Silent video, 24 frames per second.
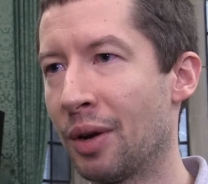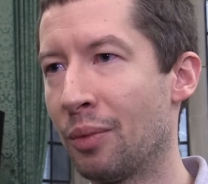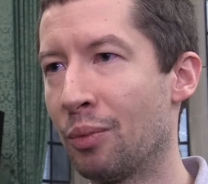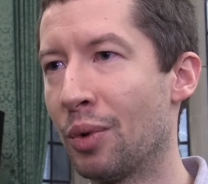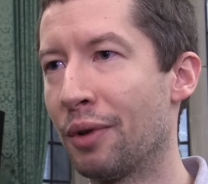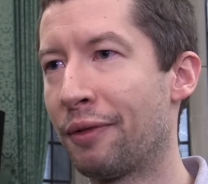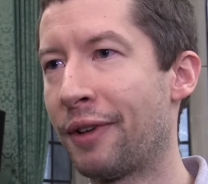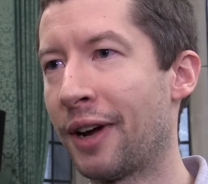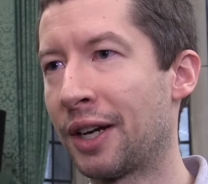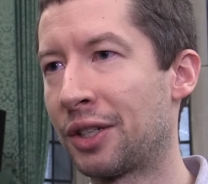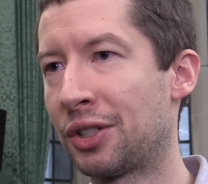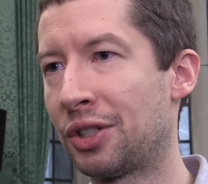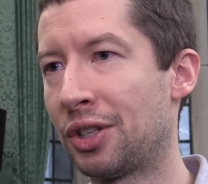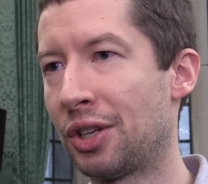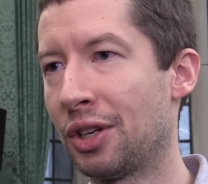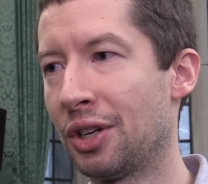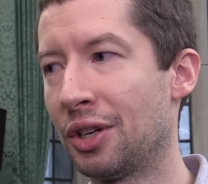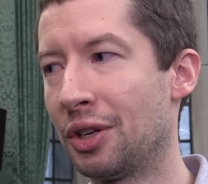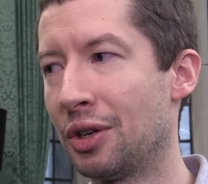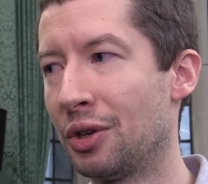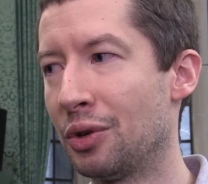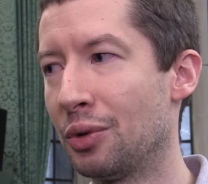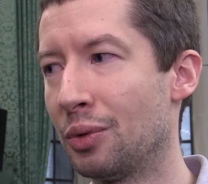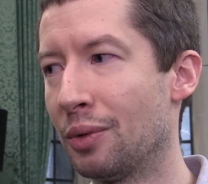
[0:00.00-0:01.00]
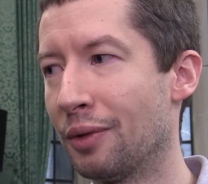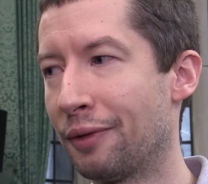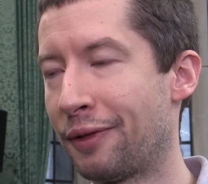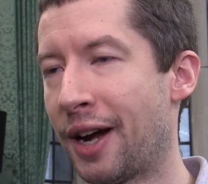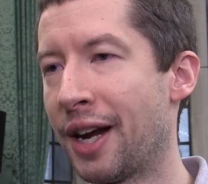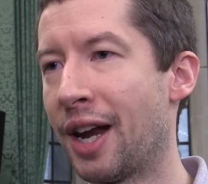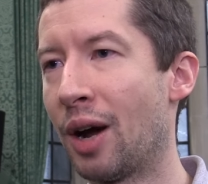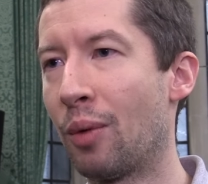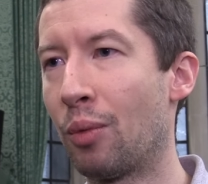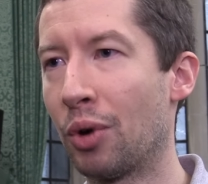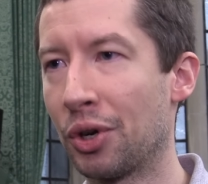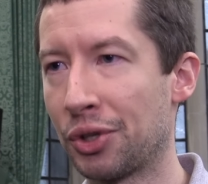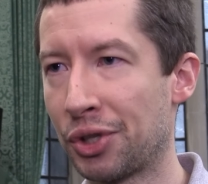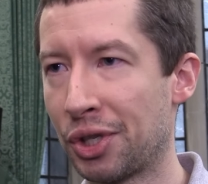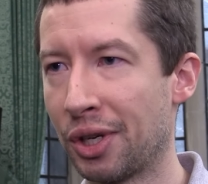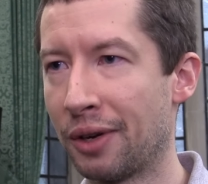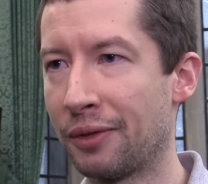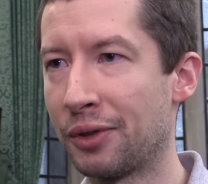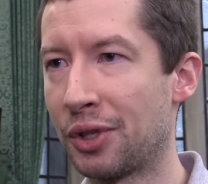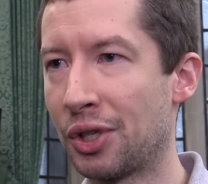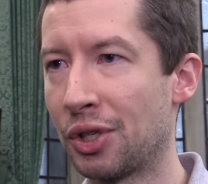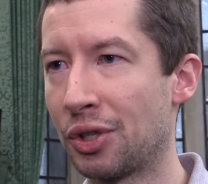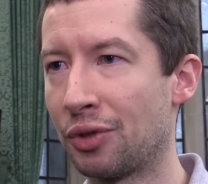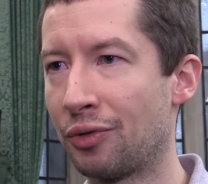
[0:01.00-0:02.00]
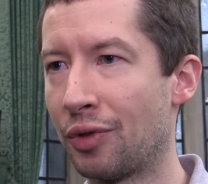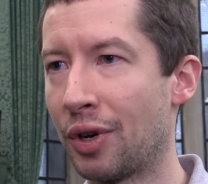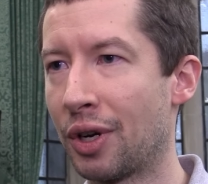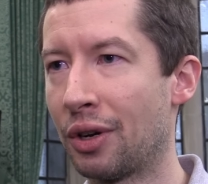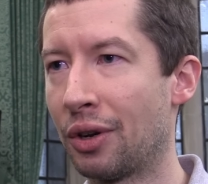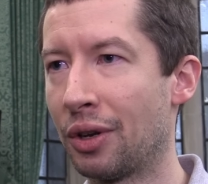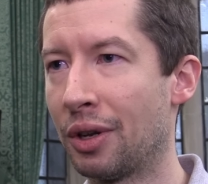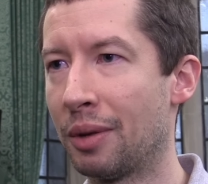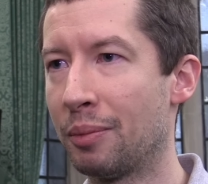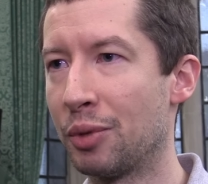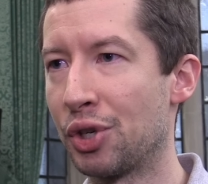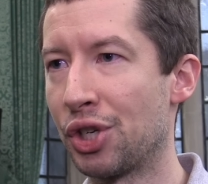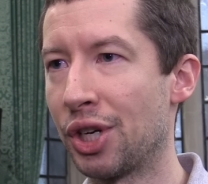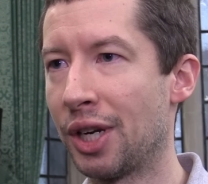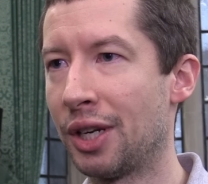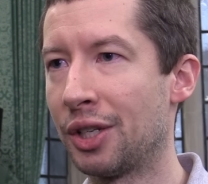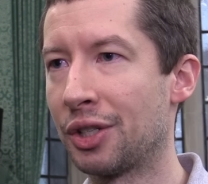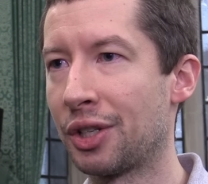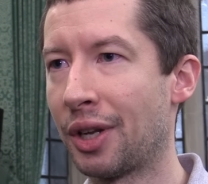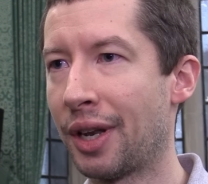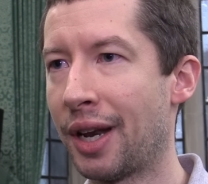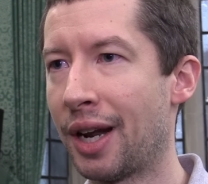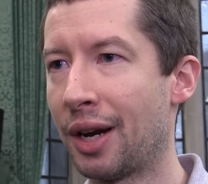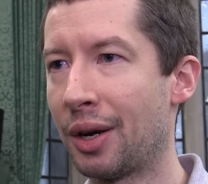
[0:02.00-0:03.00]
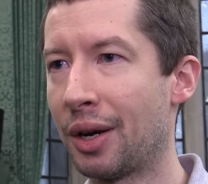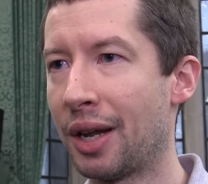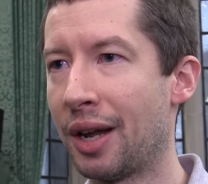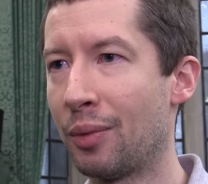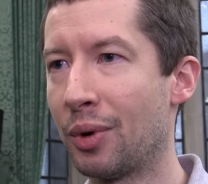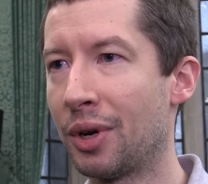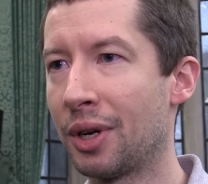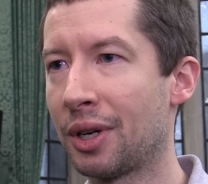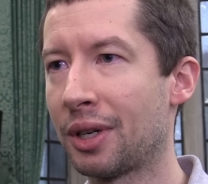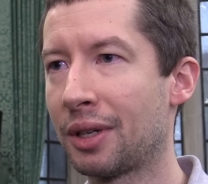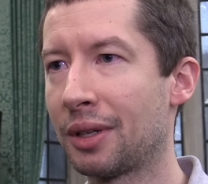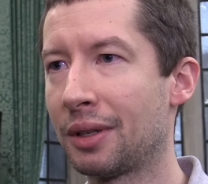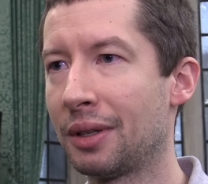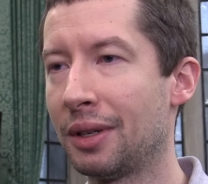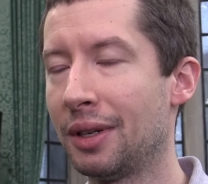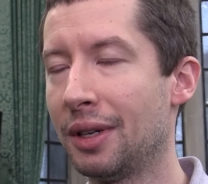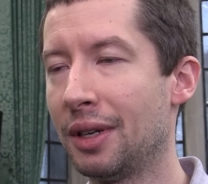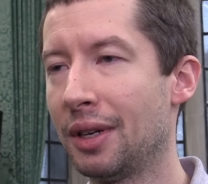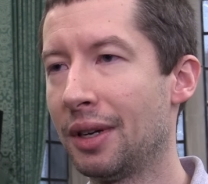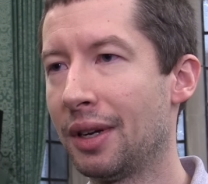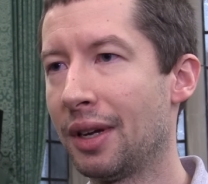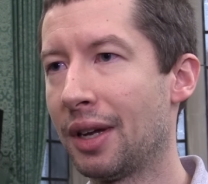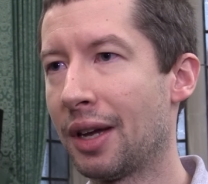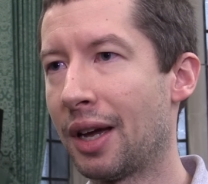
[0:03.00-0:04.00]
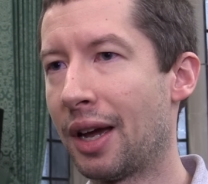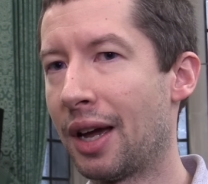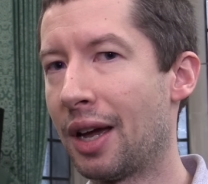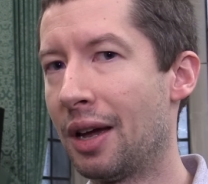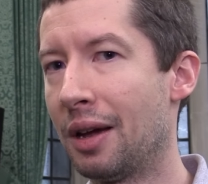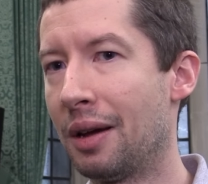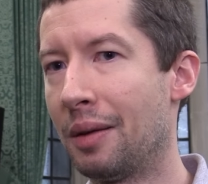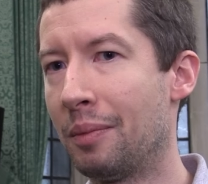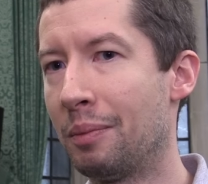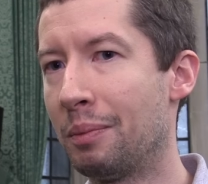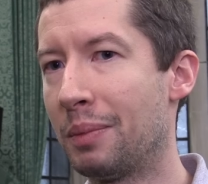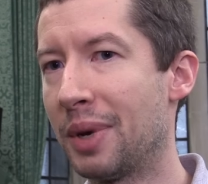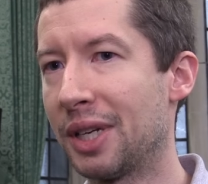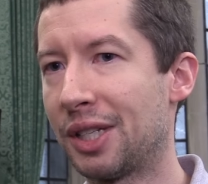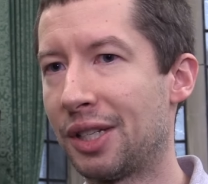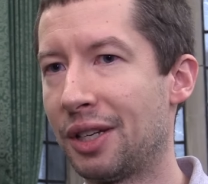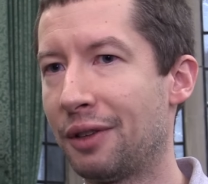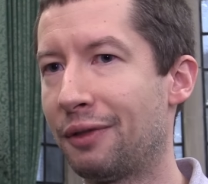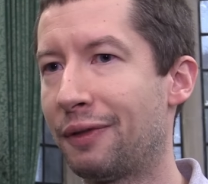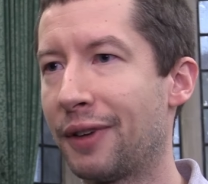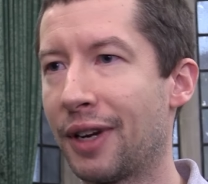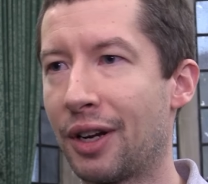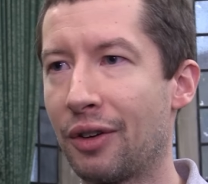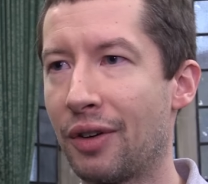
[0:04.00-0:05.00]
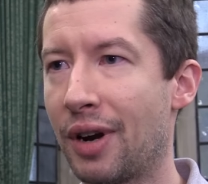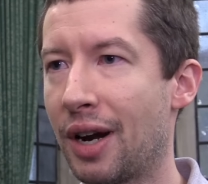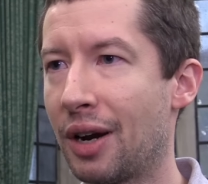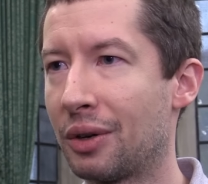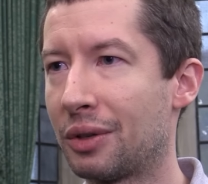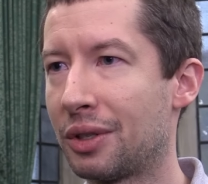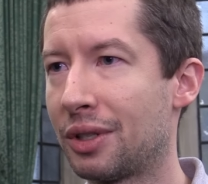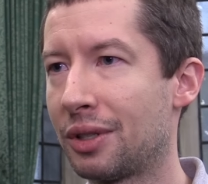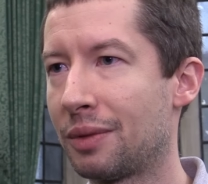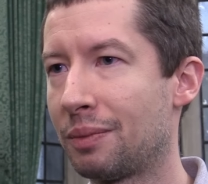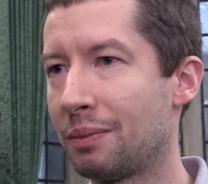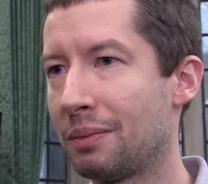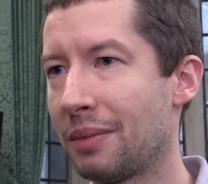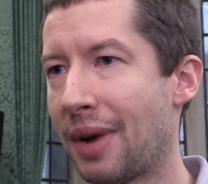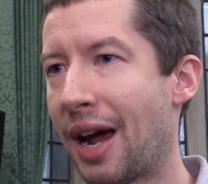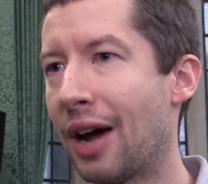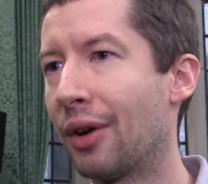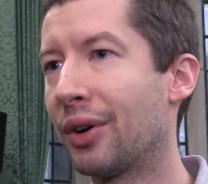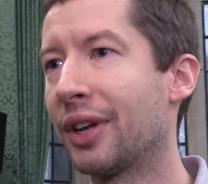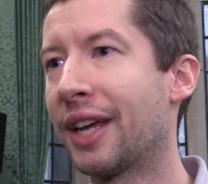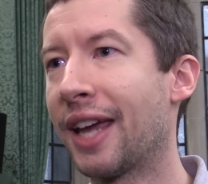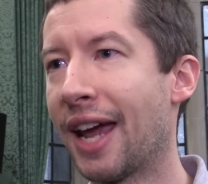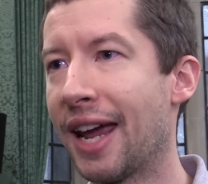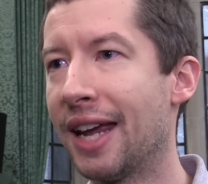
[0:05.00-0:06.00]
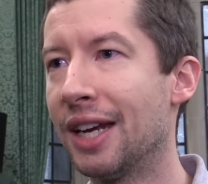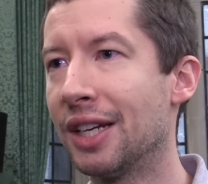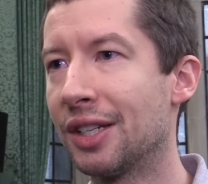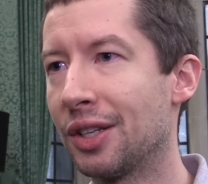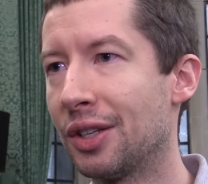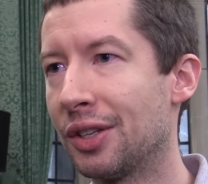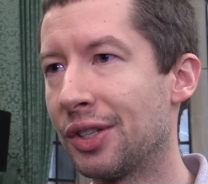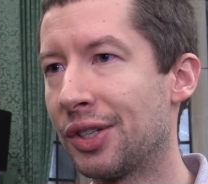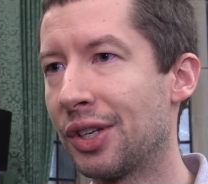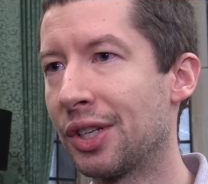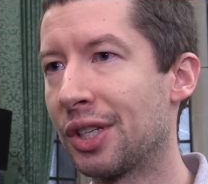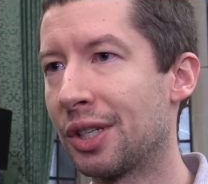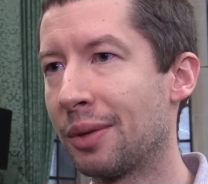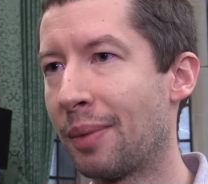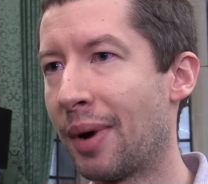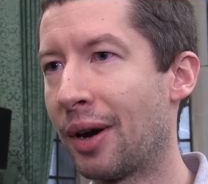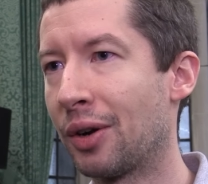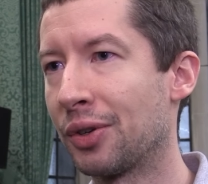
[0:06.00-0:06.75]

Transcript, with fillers: and we've had to find out what services are running on the machines on that network. Um, basically, figure out how to get into the system